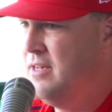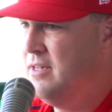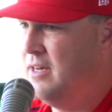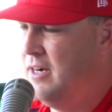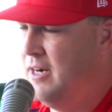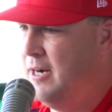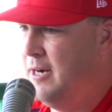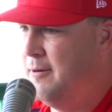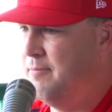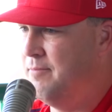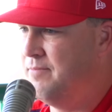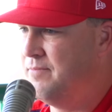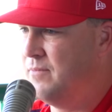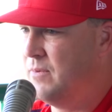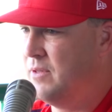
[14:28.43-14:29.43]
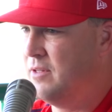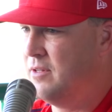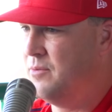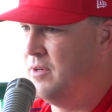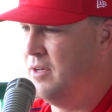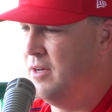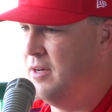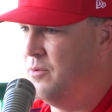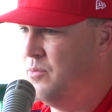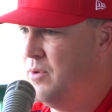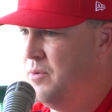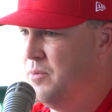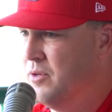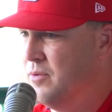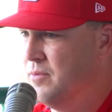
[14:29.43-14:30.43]

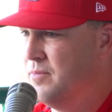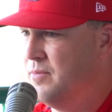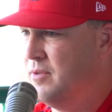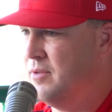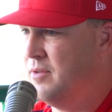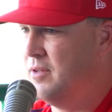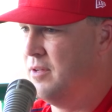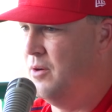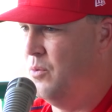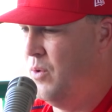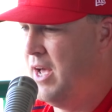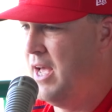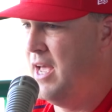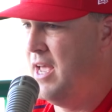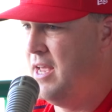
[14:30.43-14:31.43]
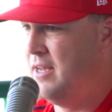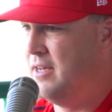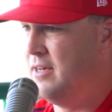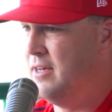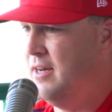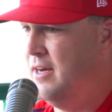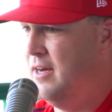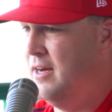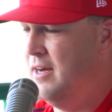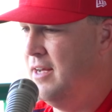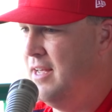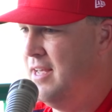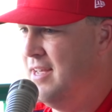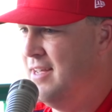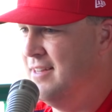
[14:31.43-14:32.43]
we were away,
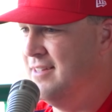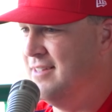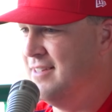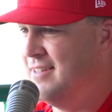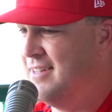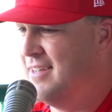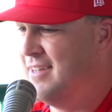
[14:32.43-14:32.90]
and